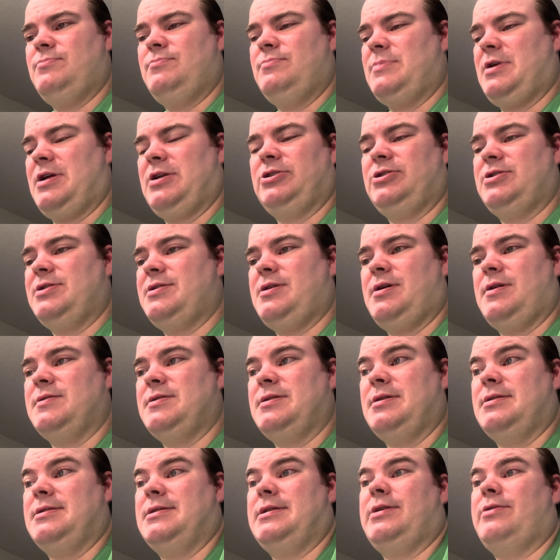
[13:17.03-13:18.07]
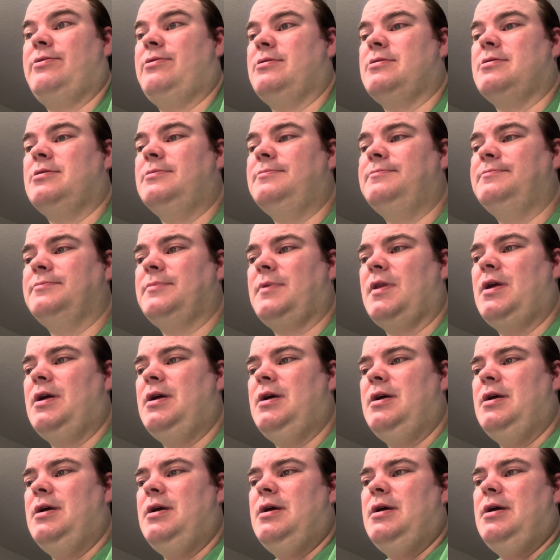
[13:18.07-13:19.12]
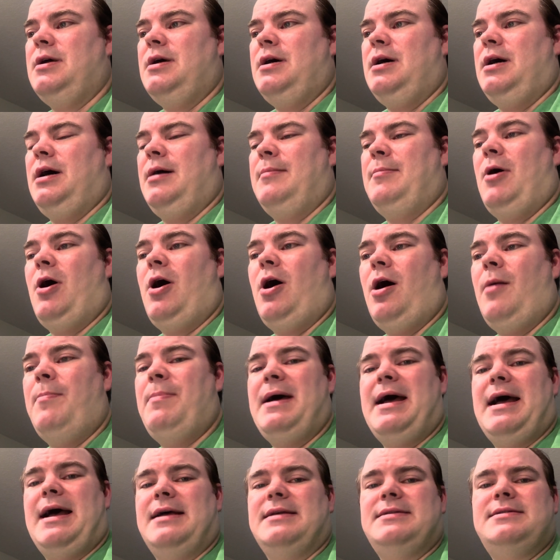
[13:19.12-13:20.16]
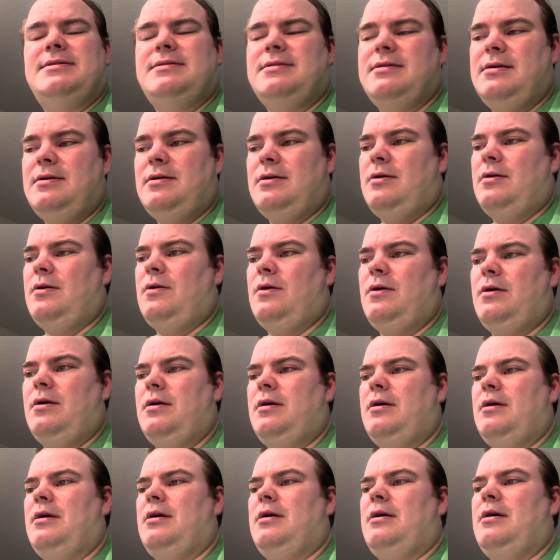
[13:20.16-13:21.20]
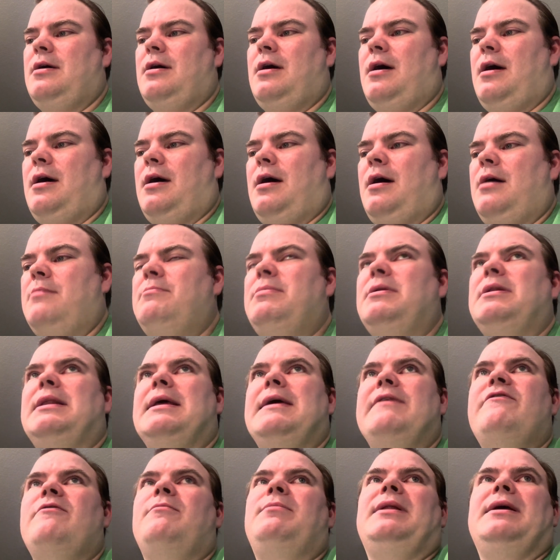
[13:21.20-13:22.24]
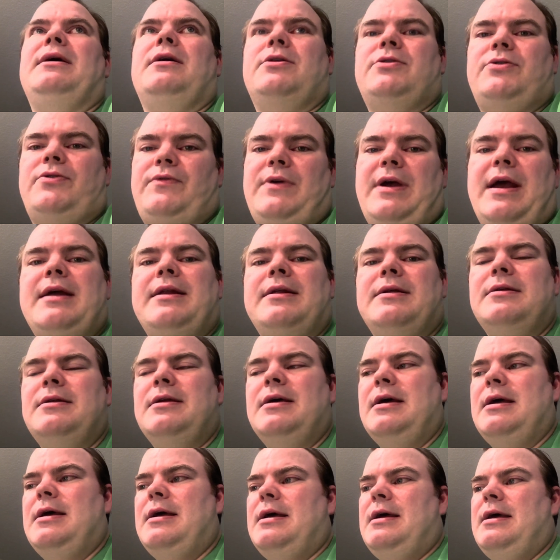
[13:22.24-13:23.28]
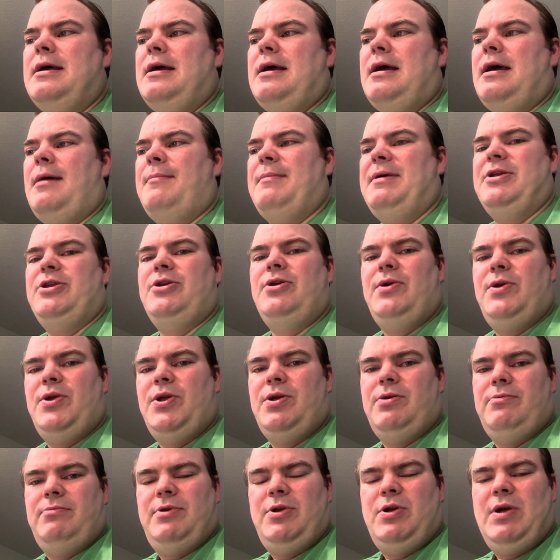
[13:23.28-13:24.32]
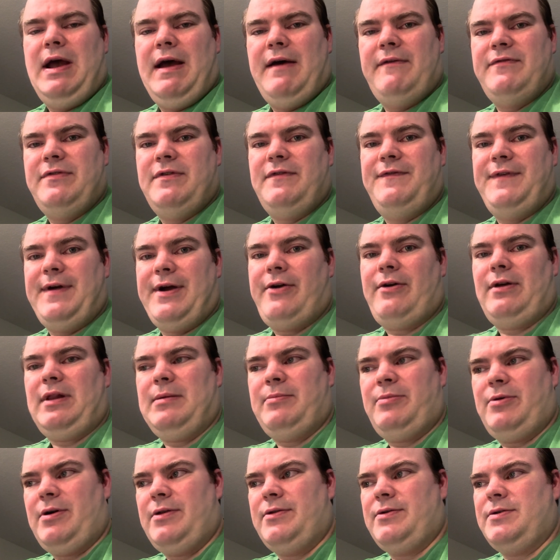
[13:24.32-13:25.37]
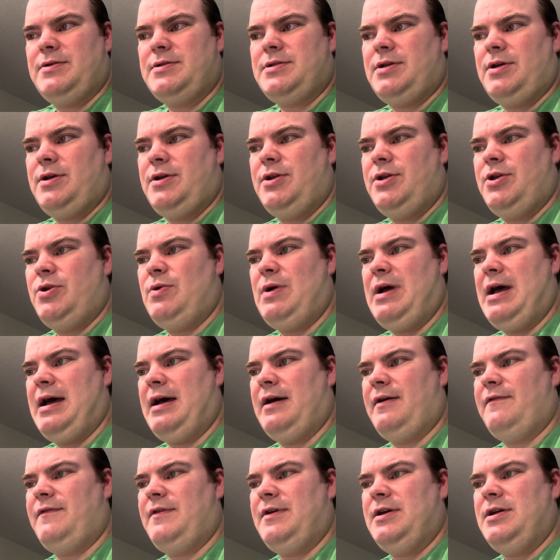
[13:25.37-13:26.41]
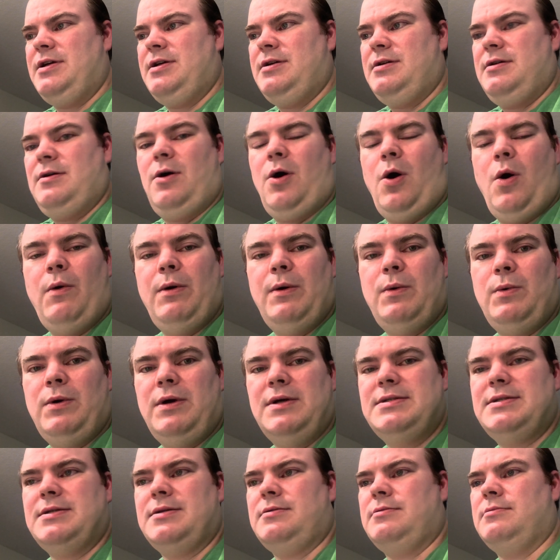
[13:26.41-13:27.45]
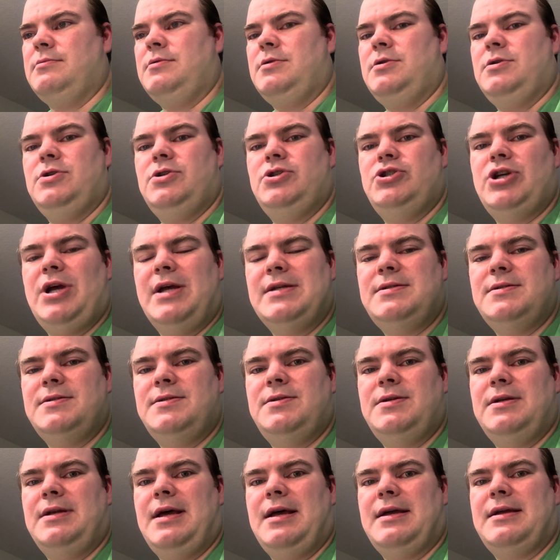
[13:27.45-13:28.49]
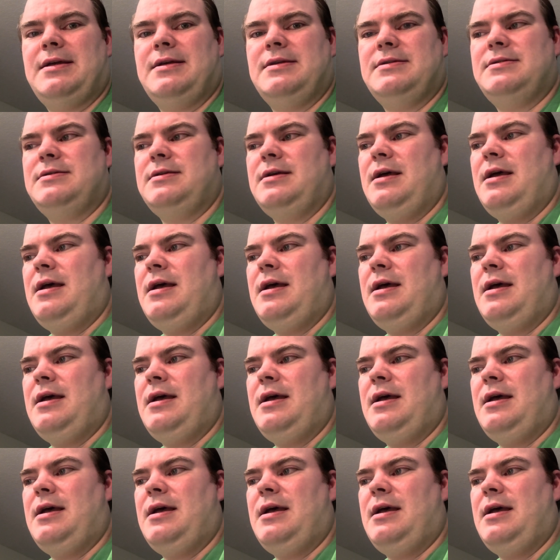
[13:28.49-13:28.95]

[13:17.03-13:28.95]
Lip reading: I just thought it was hysterical. Hall Pass, unbelievably underrated. I mean, you have the Farrelly brothers, you have Owen Wilson, Jason Sudeikis,